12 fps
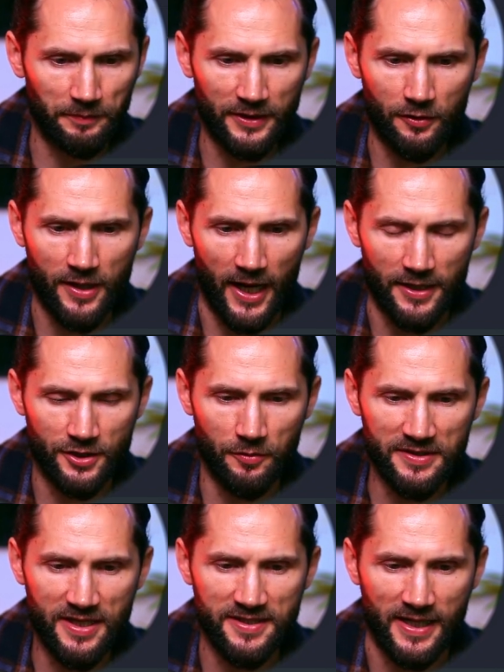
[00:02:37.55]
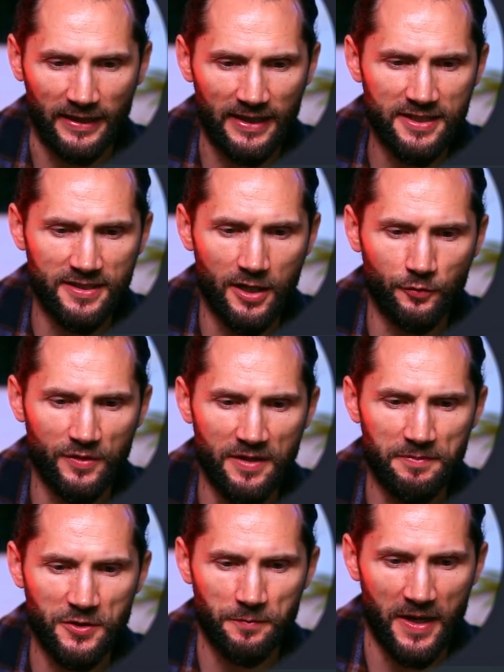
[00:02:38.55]
But okay, so as I said, let's start with a
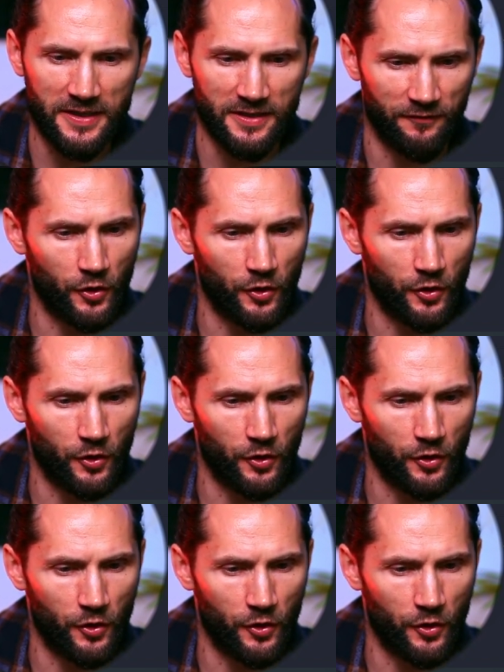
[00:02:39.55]
perspective.